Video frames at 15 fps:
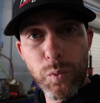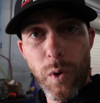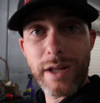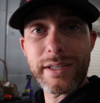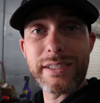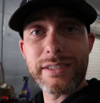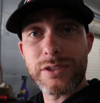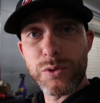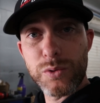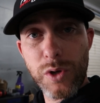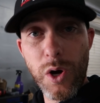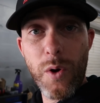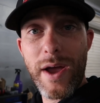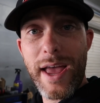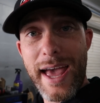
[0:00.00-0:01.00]
wanted to
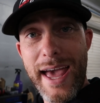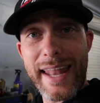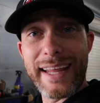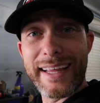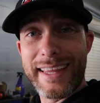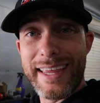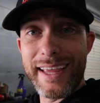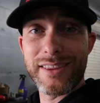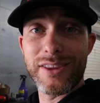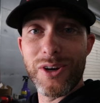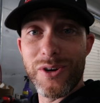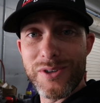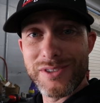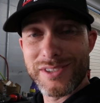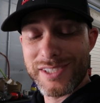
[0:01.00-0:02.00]
go ahead and get
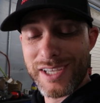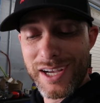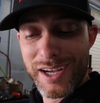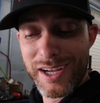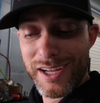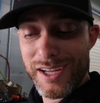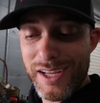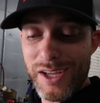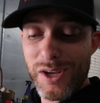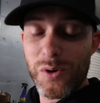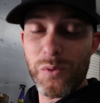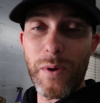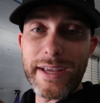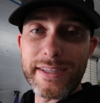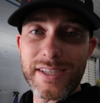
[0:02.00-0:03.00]
those
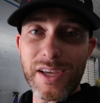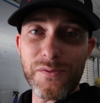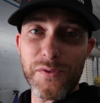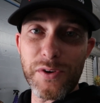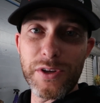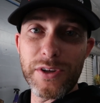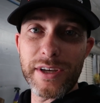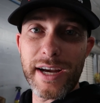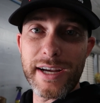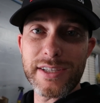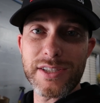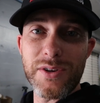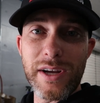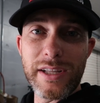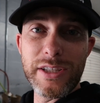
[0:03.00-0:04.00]
weights in for you
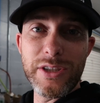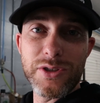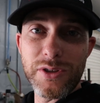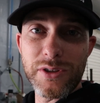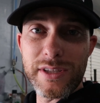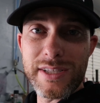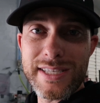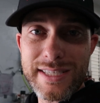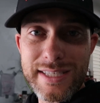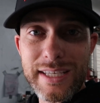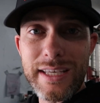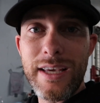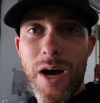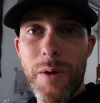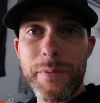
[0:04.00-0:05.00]
guys, so at least you could
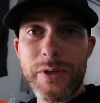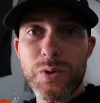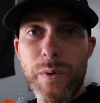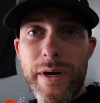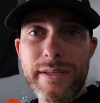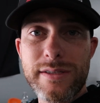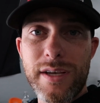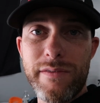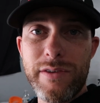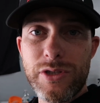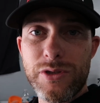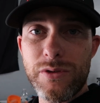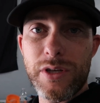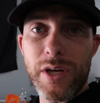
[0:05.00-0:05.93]
see how much weight savings you